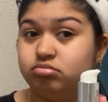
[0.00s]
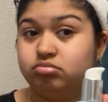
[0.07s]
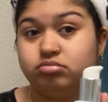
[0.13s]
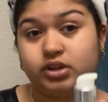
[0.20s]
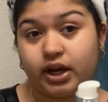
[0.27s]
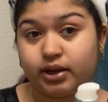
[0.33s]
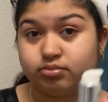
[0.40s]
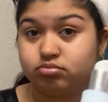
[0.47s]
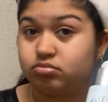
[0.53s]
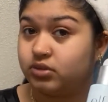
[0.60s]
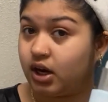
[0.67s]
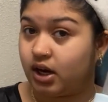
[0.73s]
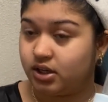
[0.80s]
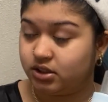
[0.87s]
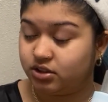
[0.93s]
Yeah,
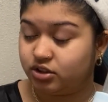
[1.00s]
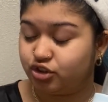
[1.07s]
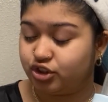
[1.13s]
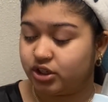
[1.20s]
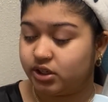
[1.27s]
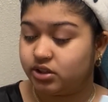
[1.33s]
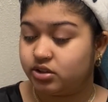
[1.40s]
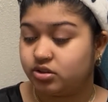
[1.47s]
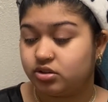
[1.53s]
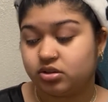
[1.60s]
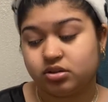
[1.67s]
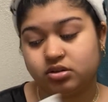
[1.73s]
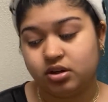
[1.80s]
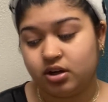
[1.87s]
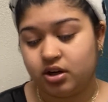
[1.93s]
highly suggest.
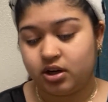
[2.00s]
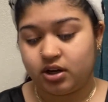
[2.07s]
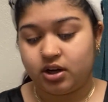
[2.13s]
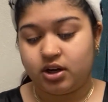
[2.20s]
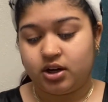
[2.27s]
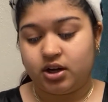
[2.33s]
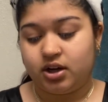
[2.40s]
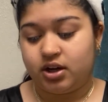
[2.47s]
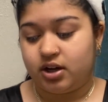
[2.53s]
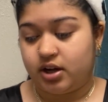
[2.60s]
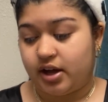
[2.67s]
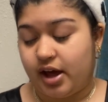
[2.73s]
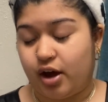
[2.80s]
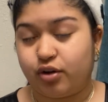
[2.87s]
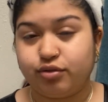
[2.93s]

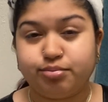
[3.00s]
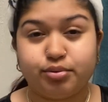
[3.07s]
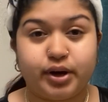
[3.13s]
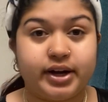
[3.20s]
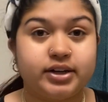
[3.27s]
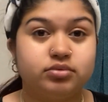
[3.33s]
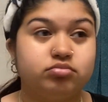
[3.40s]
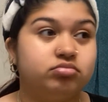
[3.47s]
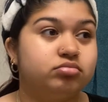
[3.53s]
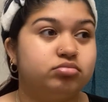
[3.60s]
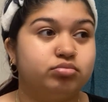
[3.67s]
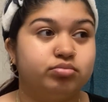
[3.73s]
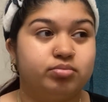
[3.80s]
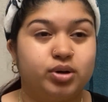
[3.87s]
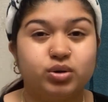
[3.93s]
e.l.f. brand,
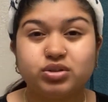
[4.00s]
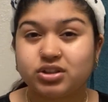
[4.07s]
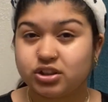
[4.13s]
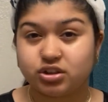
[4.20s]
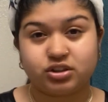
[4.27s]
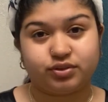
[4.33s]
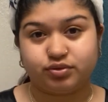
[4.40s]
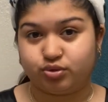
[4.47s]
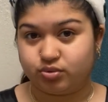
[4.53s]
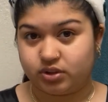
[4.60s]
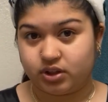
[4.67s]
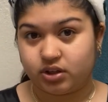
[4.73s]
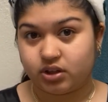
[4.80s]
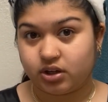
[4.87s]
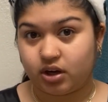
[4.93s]
most of their stuff is
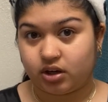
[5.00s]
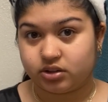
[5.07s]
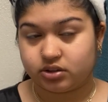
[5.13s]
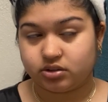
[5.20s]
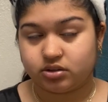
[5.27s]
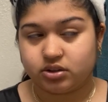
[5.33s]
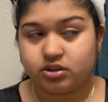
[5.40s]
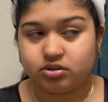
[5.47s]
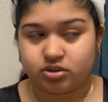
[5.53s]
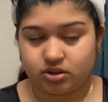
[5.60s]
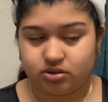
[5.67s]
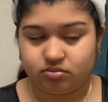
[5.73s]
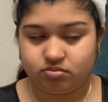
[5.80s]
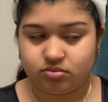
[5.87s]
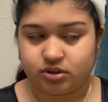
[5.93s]
really good, honestly,
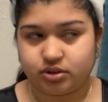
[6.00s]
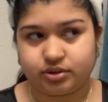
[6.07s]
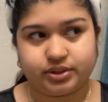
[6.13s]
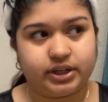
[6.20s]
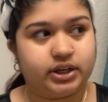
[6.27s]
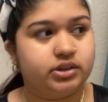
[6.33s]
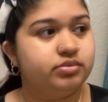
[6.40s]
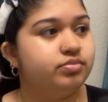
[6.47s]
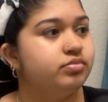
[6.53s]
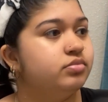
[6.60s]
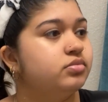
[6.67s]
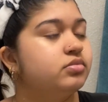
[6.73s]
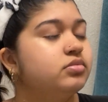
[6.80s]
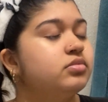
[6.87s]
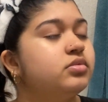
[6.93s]
so there's that.
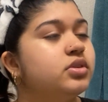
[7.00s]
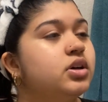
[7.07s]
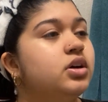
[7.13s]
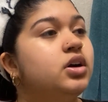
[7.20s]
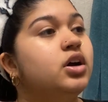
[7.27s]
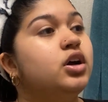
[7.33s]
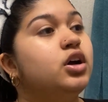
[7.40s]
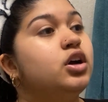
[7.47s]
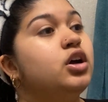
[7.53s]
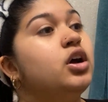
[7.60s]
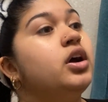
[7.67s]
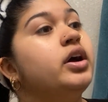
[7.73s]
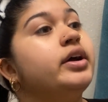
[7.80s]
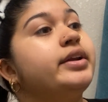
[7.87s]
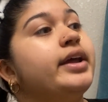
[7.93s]

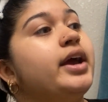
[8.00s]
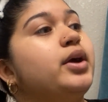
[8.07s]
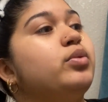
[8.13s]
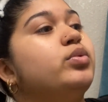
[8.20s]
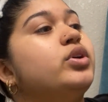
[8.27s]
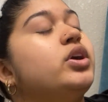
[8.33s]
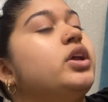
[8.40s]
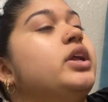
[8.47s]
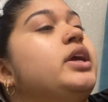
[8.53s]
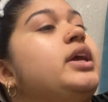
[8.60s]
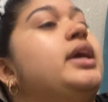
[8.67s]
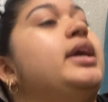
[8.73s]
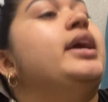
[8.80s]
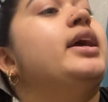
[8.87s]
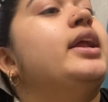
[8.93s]
Now we're gonna
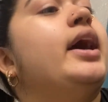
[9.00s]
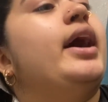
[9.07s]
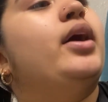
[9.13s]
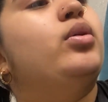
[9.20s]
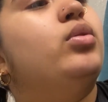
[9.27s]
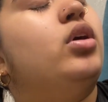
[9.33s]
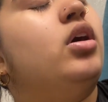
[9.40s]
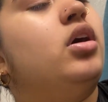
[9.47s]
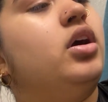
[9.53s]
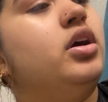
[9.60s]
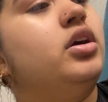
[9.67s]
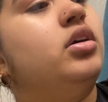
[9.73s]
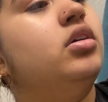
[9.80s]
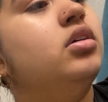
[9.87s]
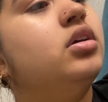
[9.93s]
get out our